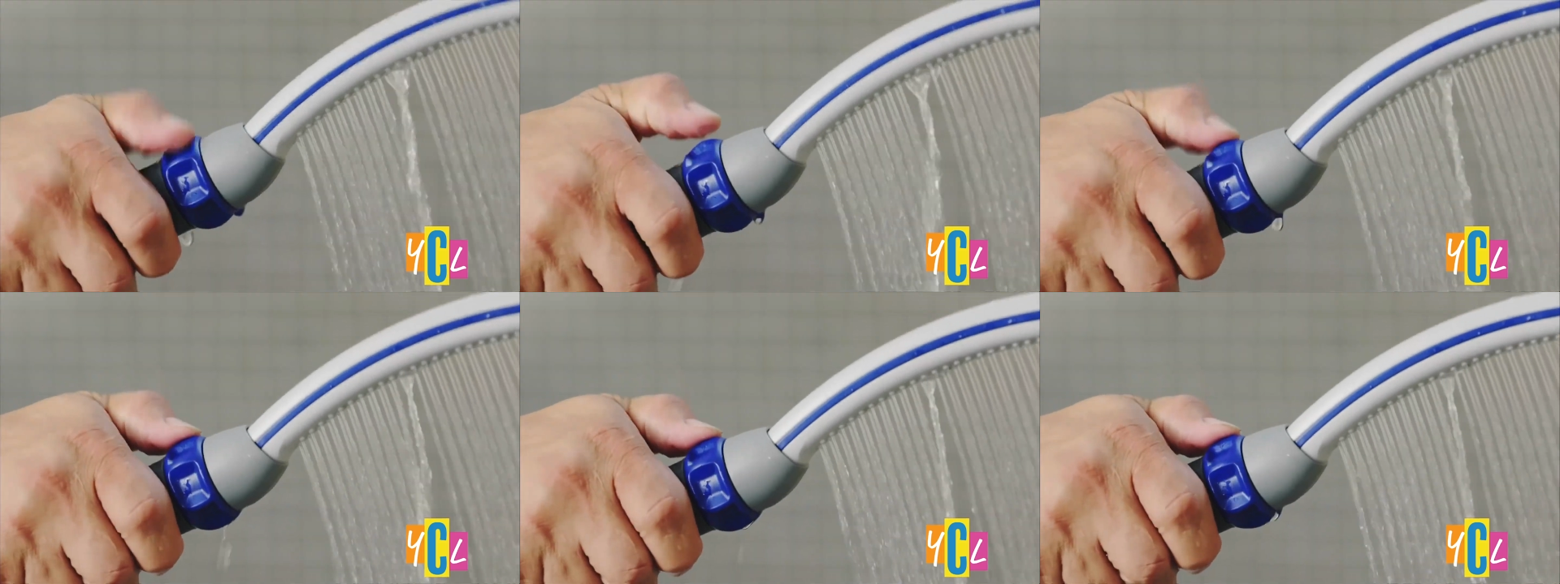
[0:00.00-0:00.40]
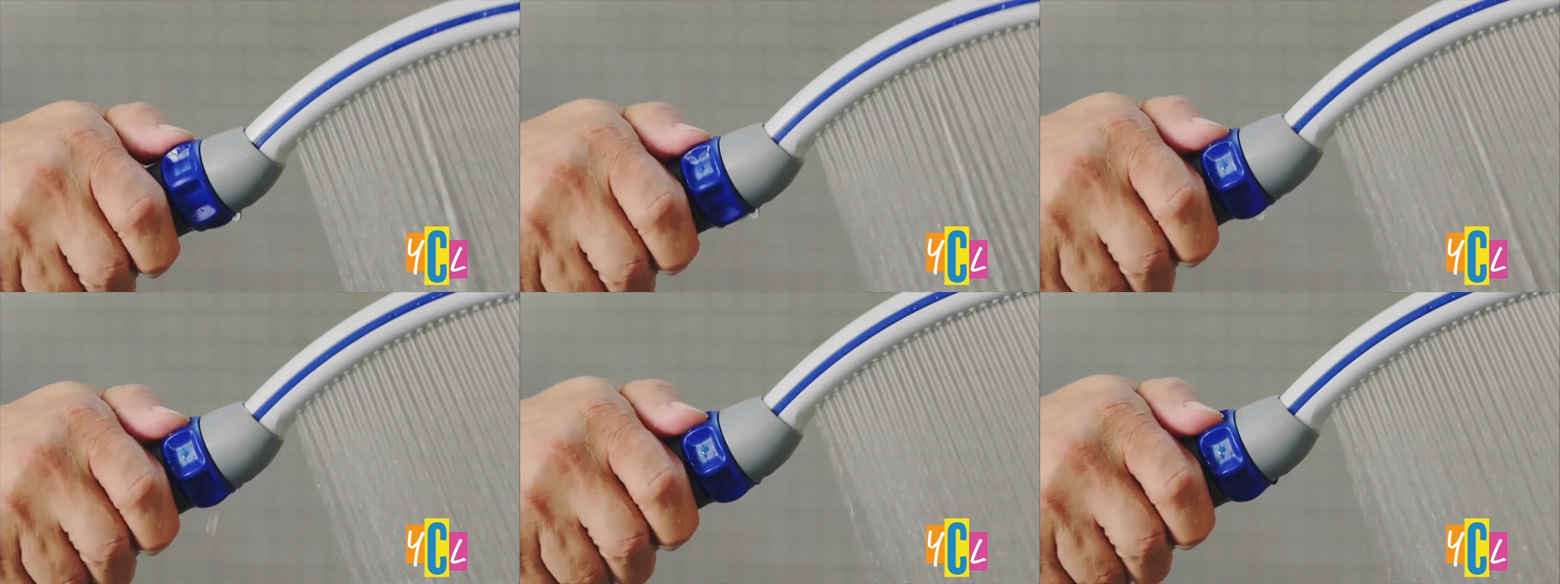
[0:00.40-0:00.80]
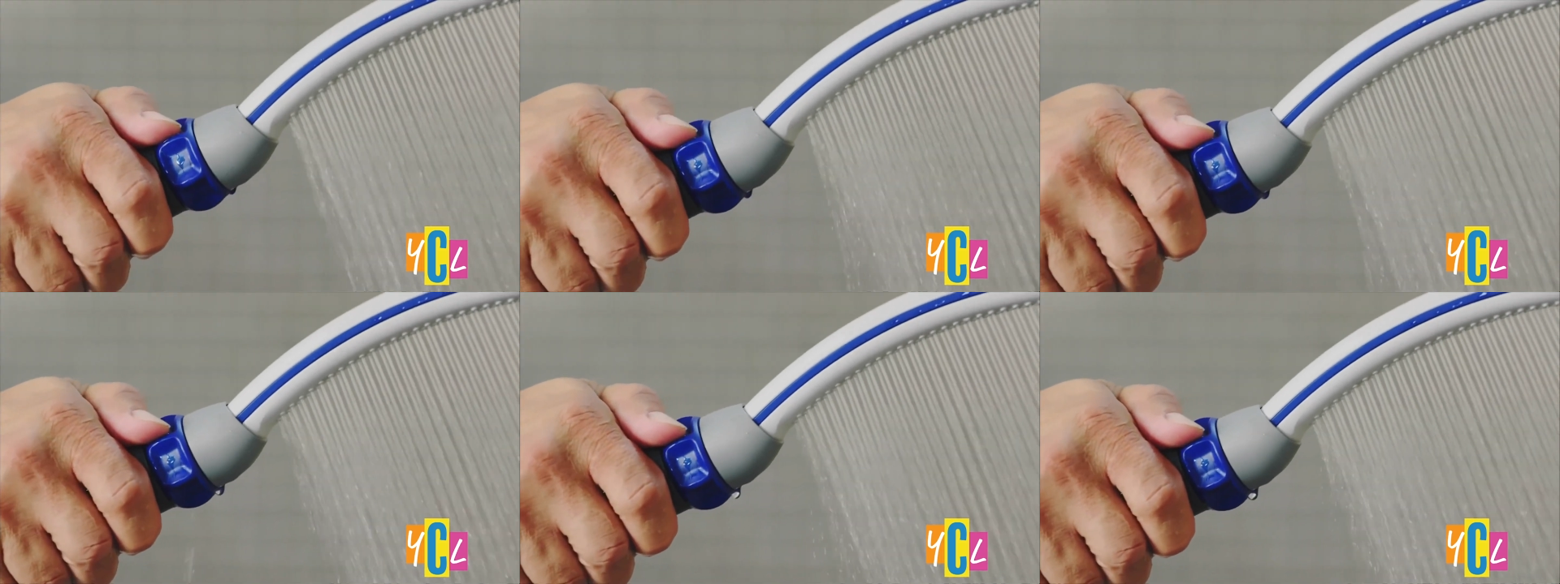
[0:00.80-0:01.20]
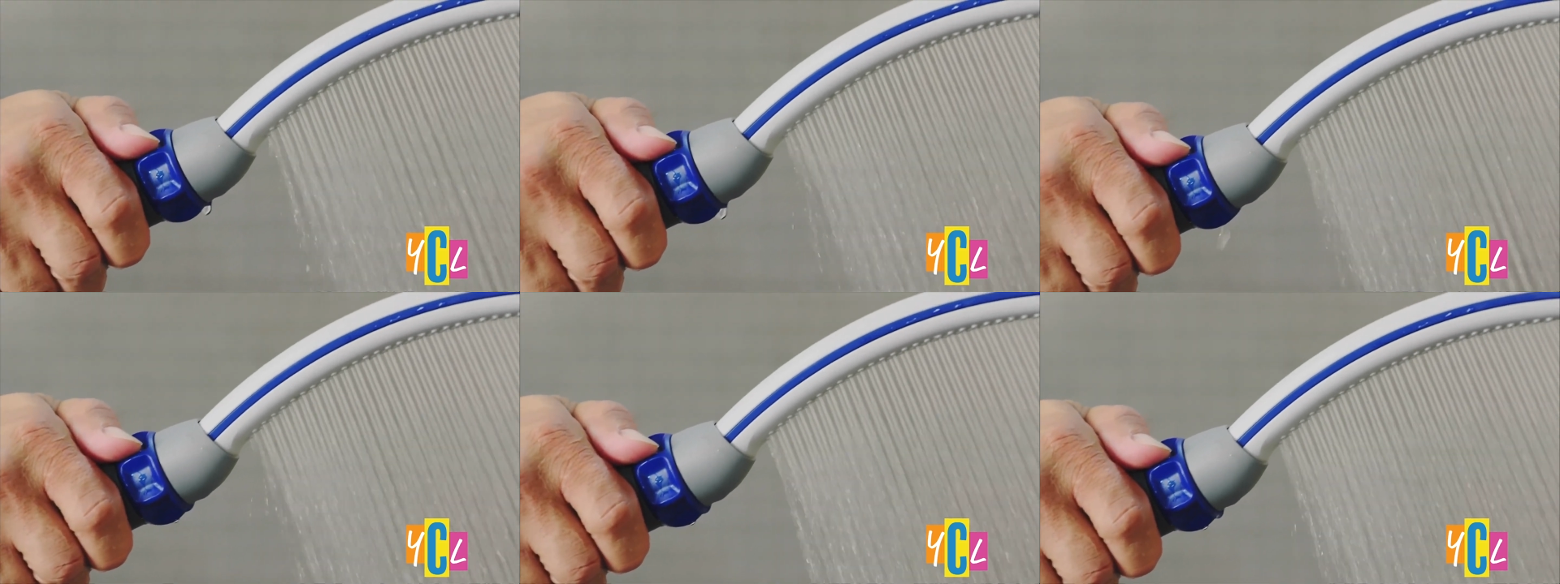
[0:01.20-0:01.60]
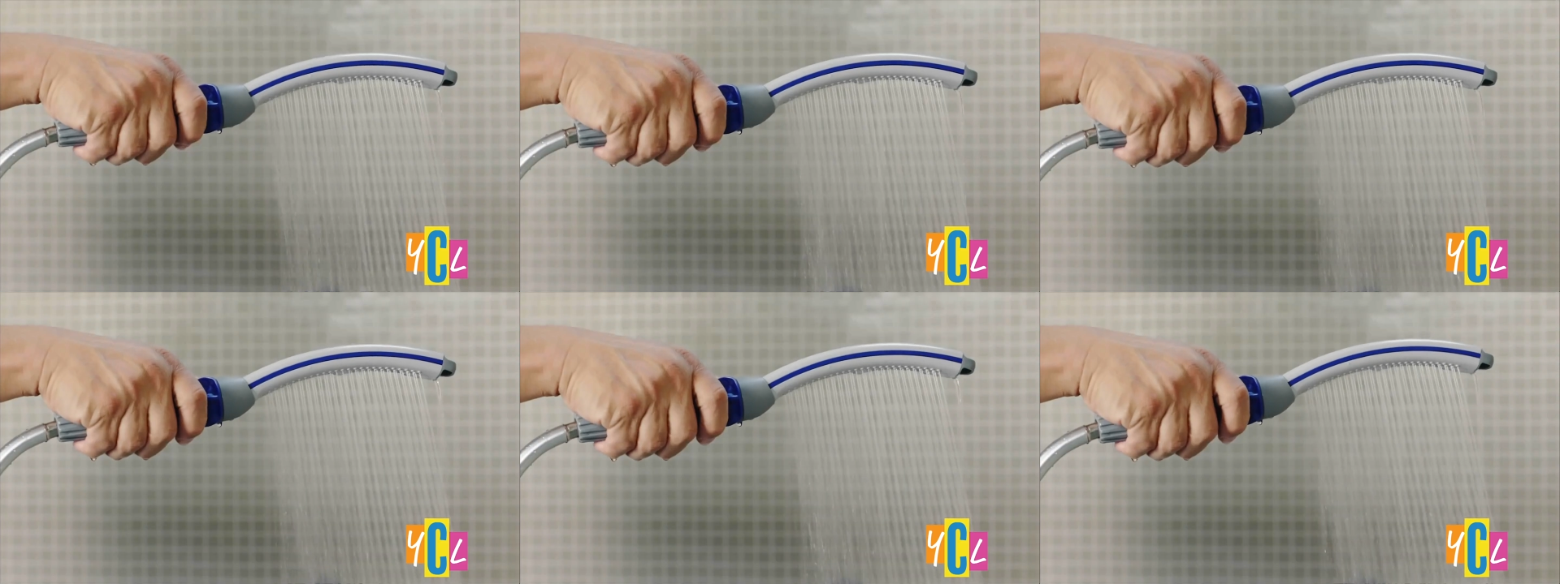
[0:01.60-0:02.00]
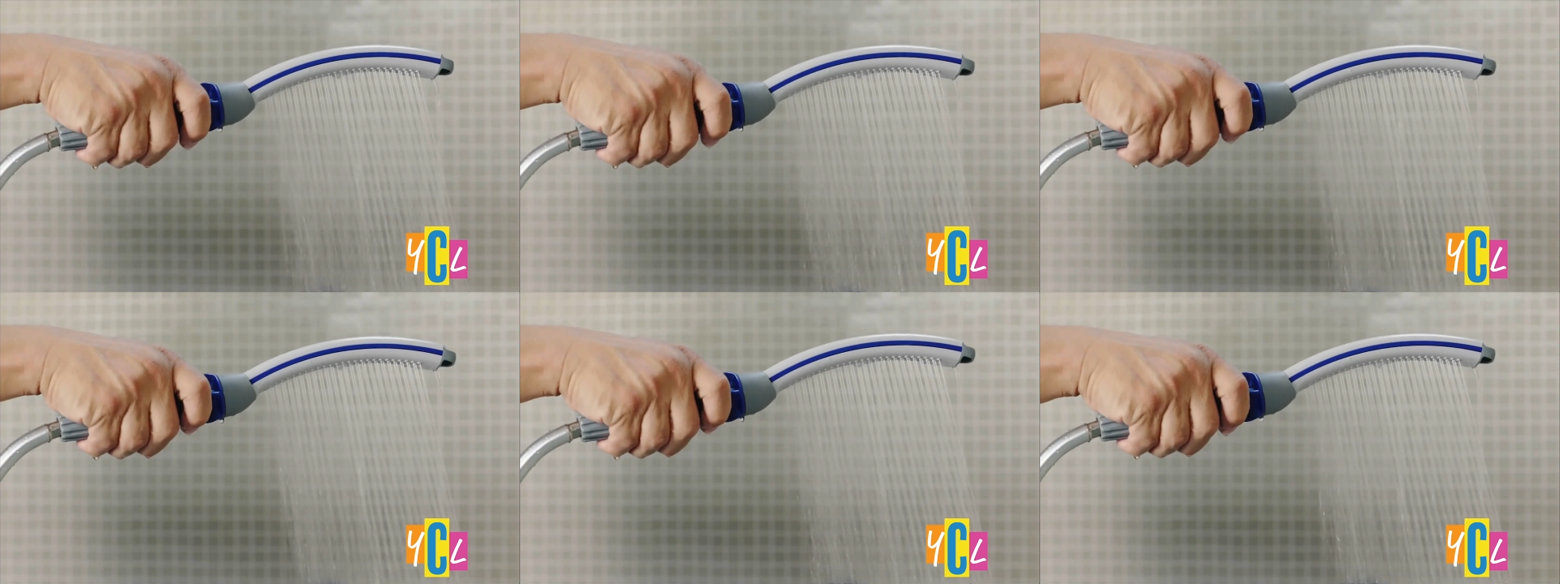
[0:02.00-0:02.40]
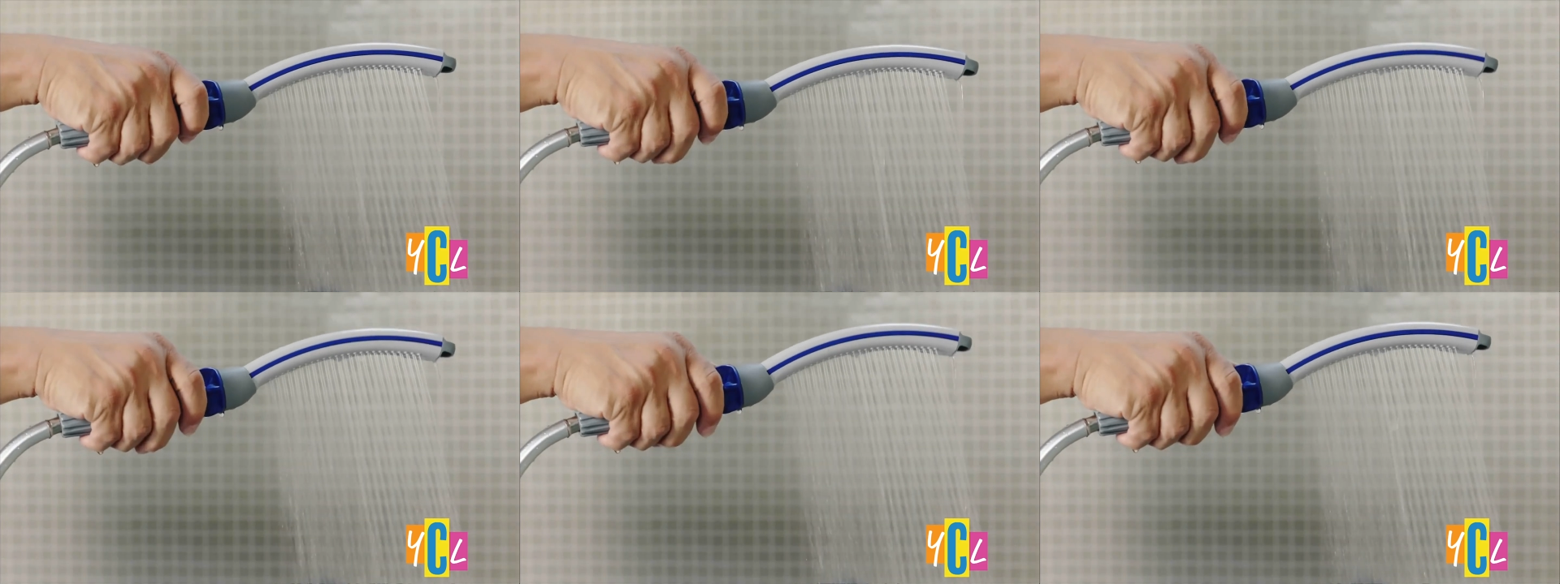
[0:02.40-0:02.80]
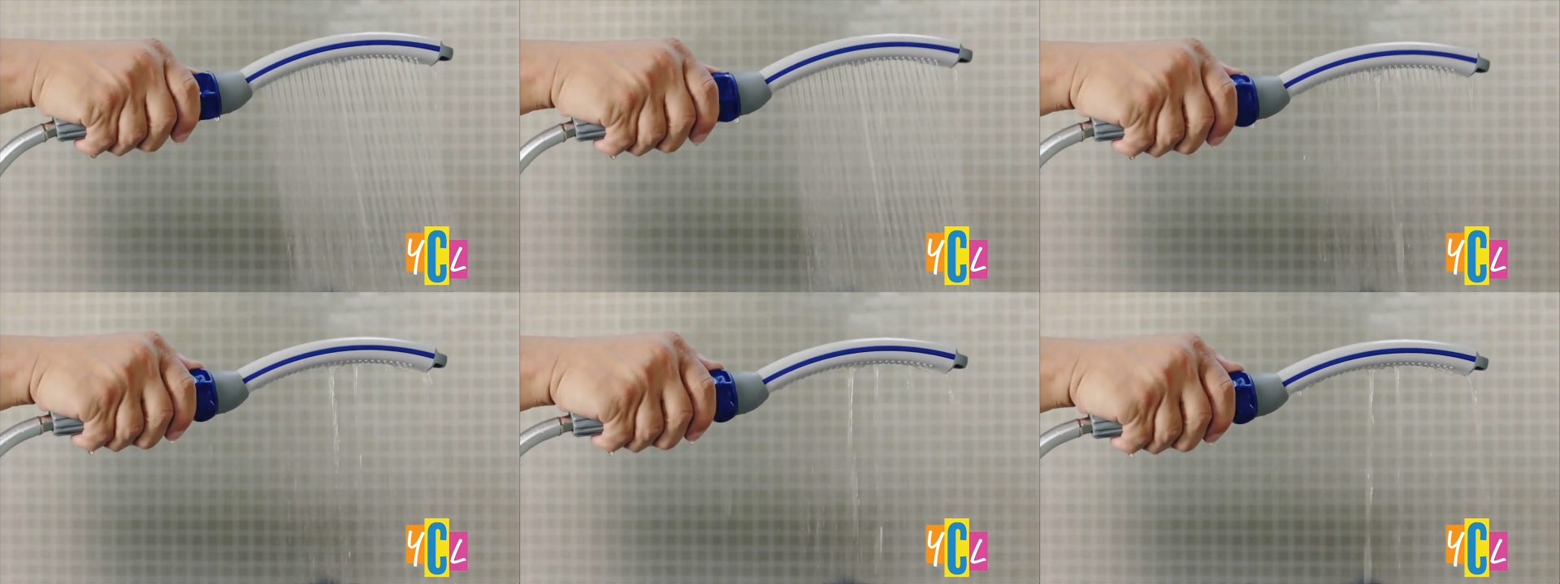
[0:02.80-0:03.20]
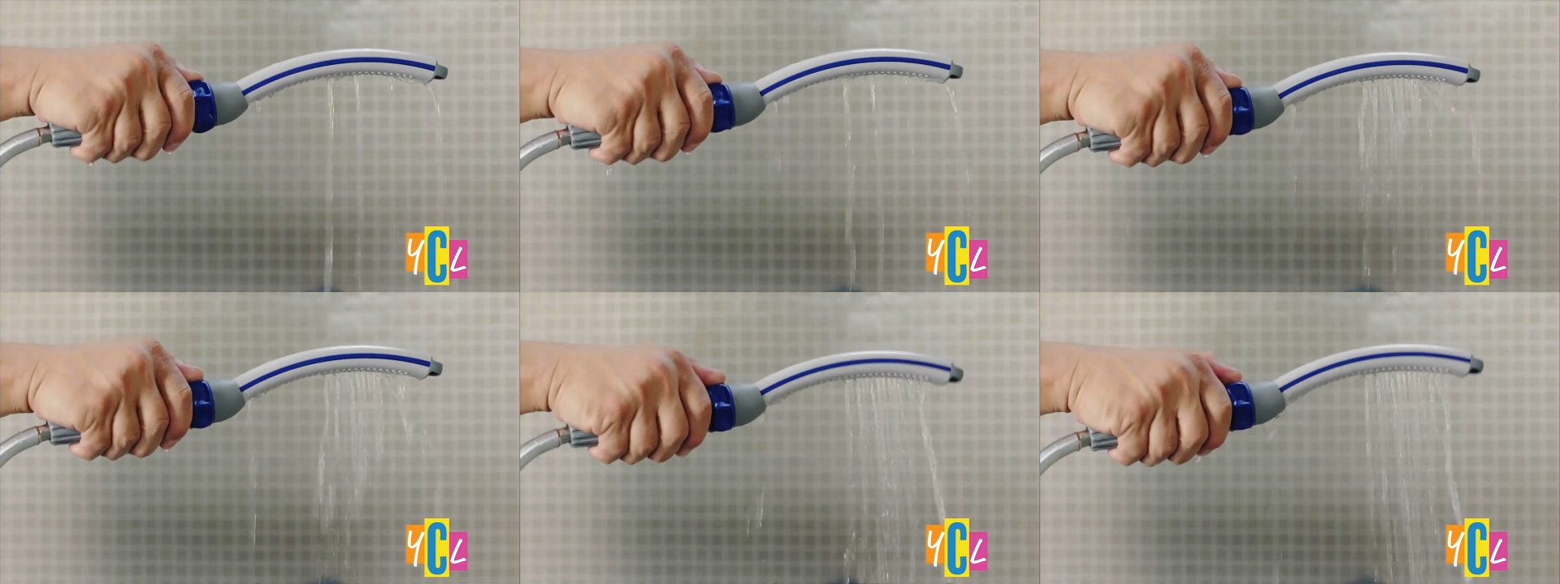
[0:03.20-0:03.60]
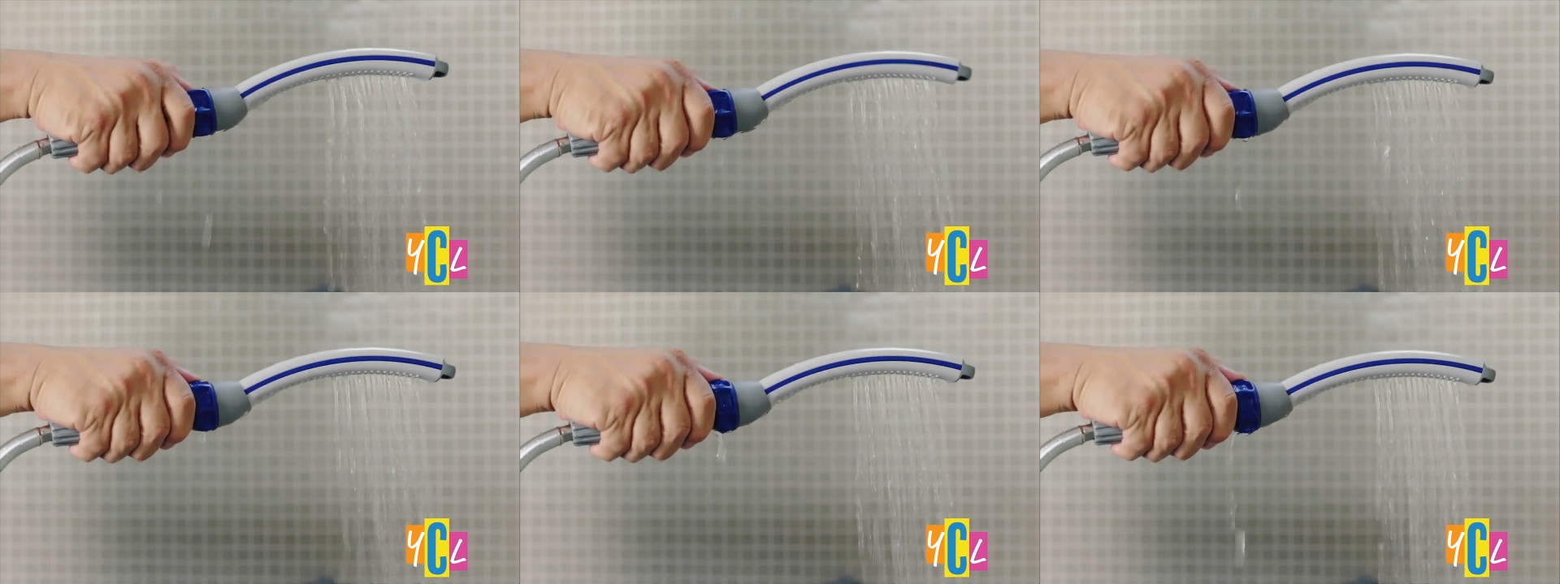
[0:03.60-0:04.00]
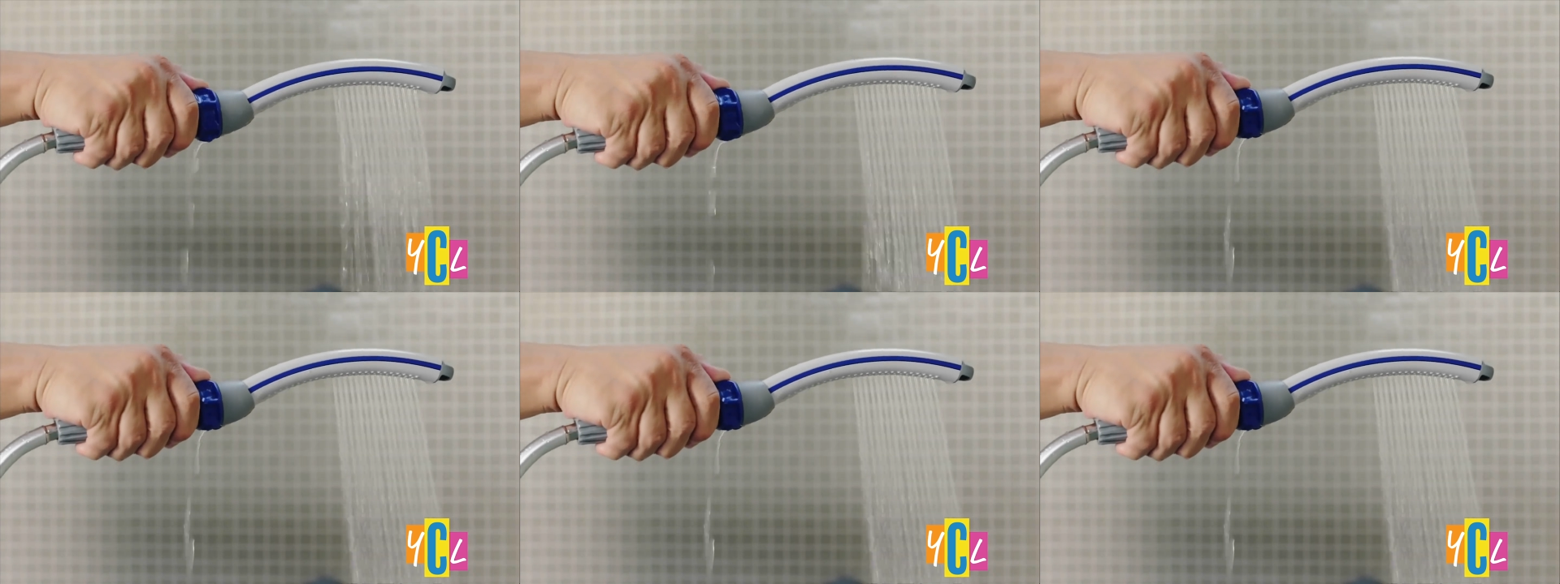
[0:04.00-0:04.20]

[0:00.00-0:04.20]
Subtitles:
(no speaker visible)